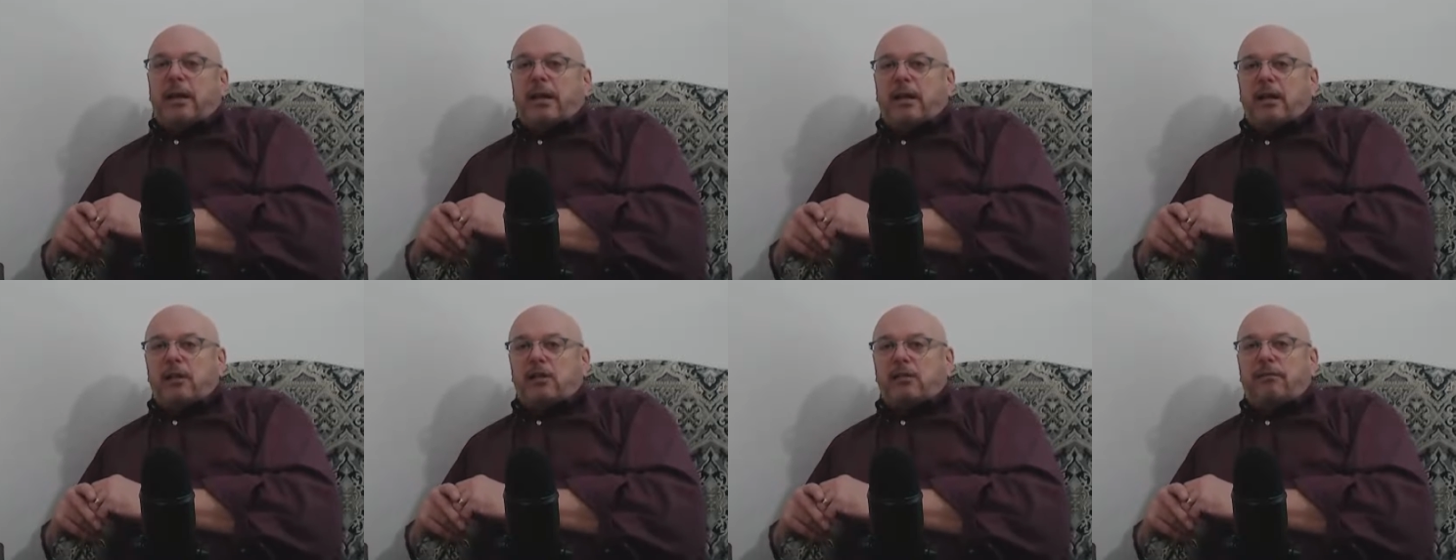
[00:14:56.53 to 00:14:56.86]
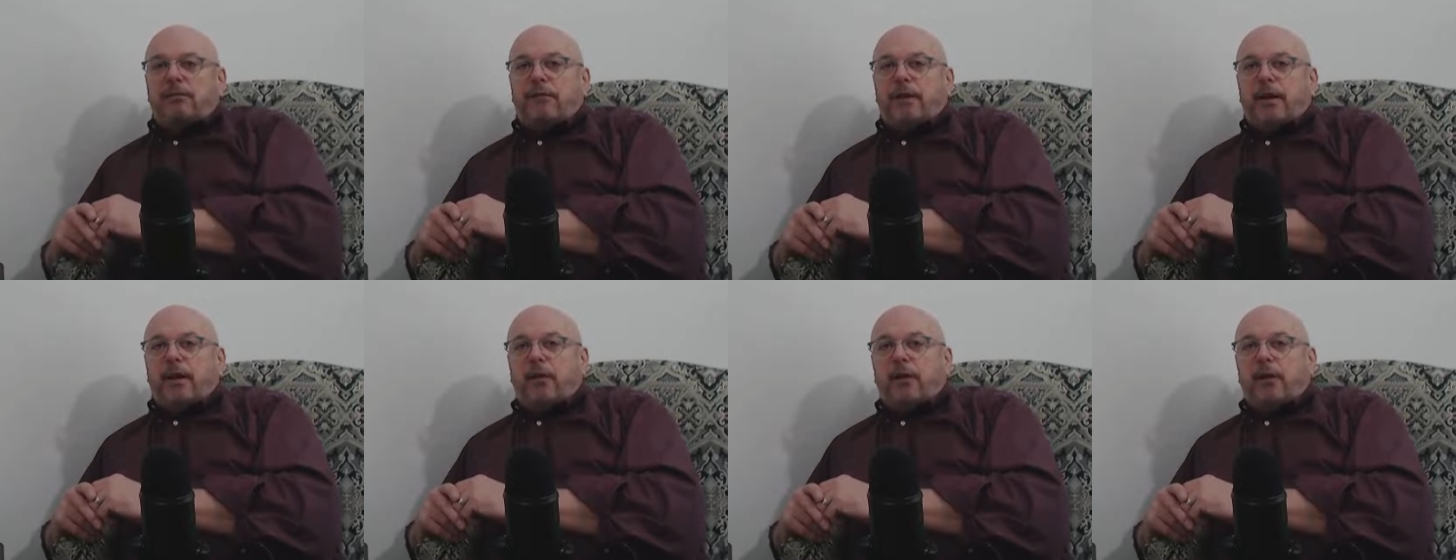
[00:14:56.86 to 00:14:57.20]
it's
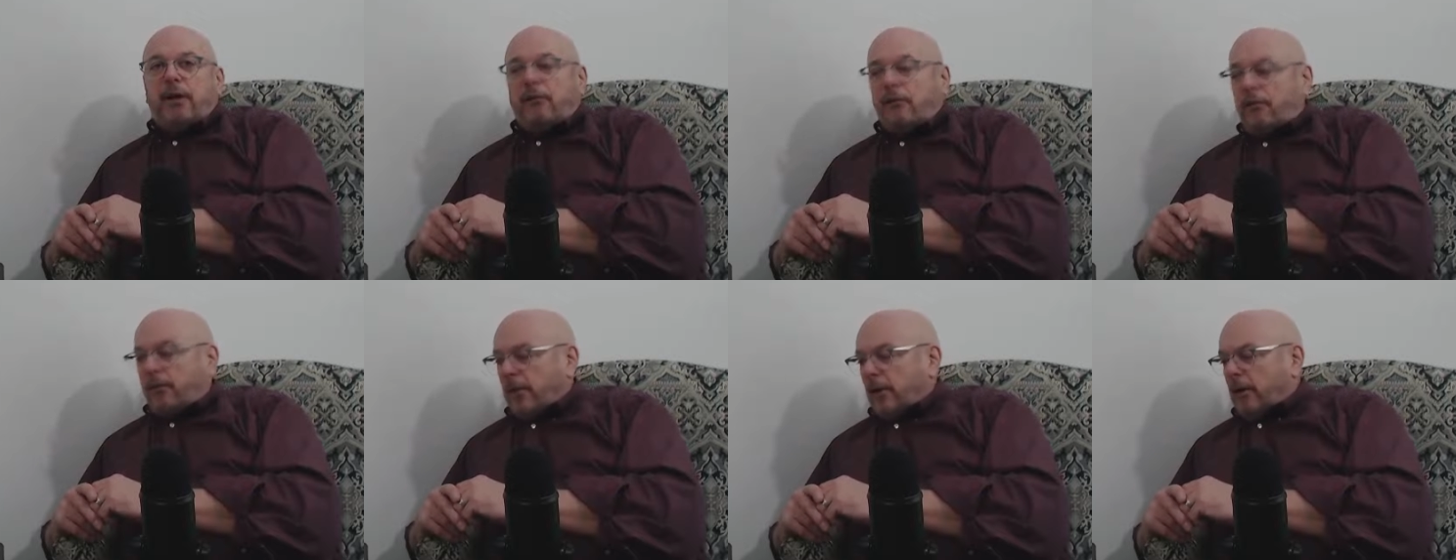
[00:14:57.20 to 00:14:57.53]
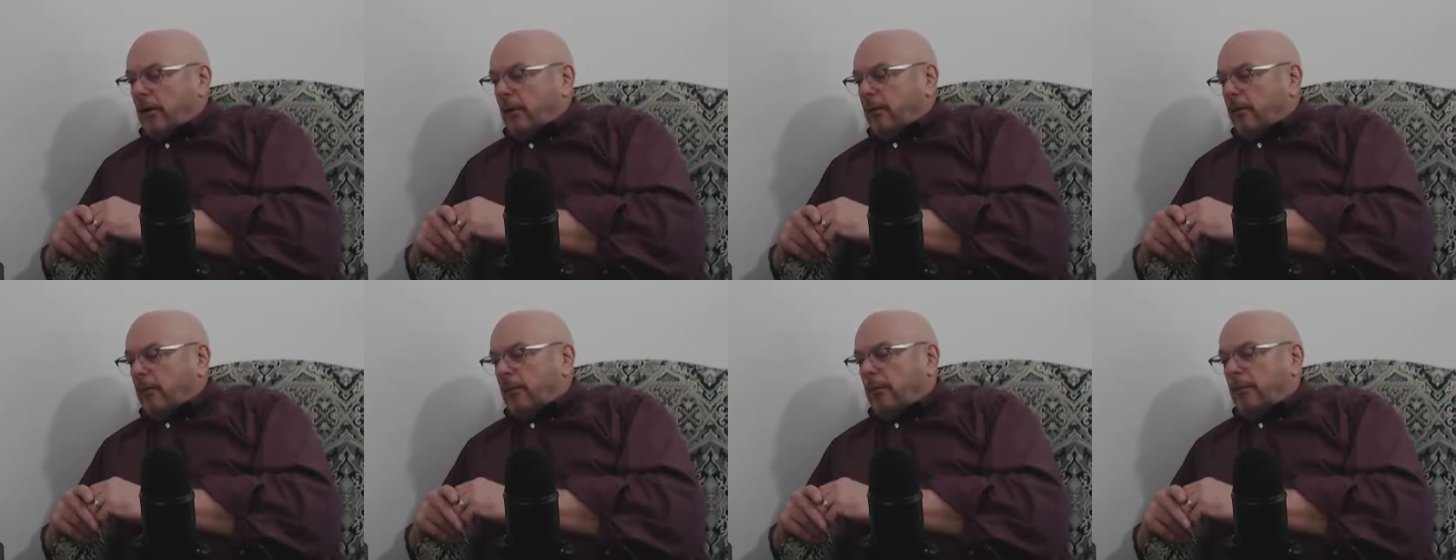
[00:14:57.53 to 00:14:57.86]
very,
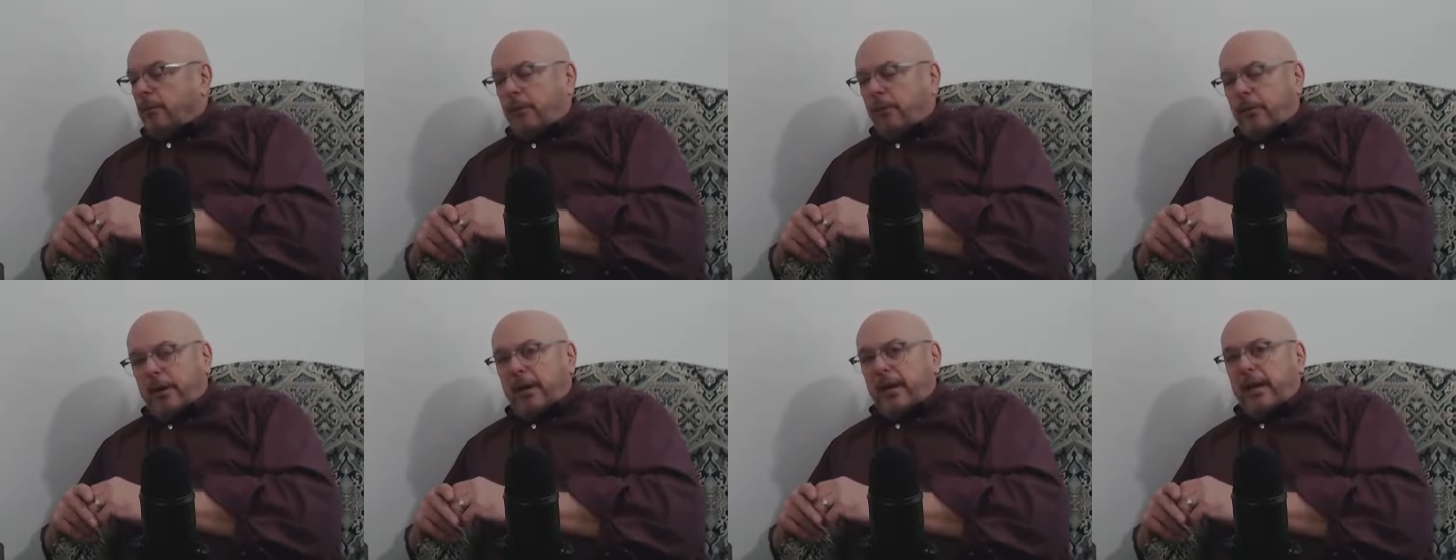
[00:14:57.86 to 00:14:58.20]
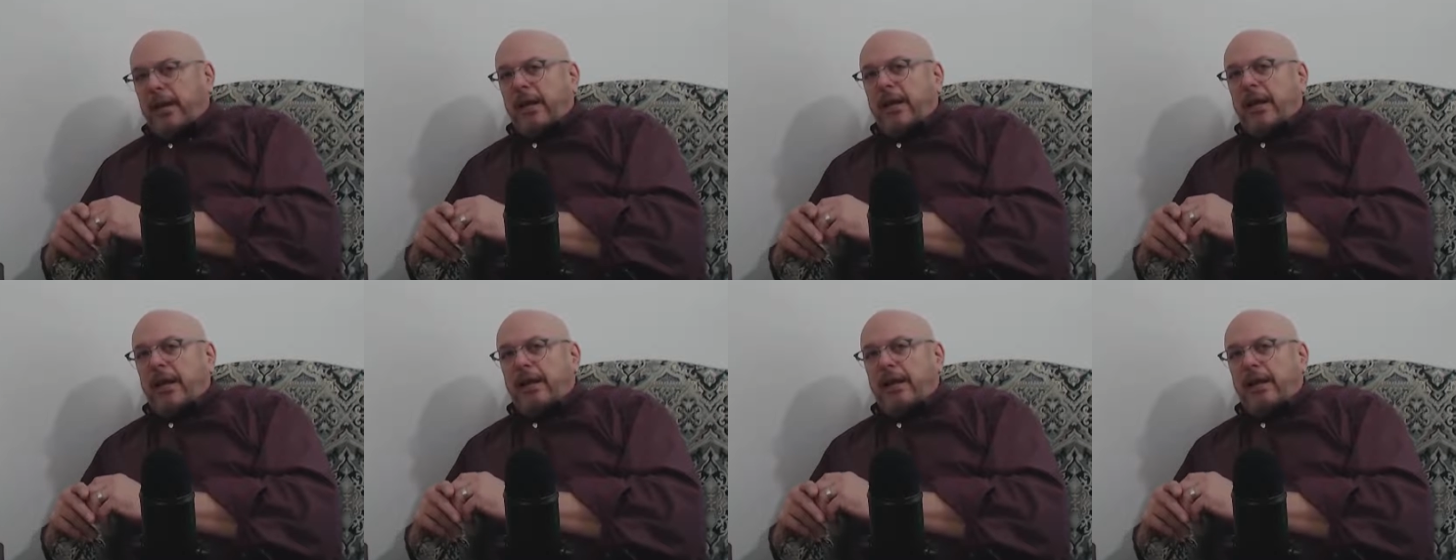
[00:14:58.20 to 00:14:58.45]
very pretty,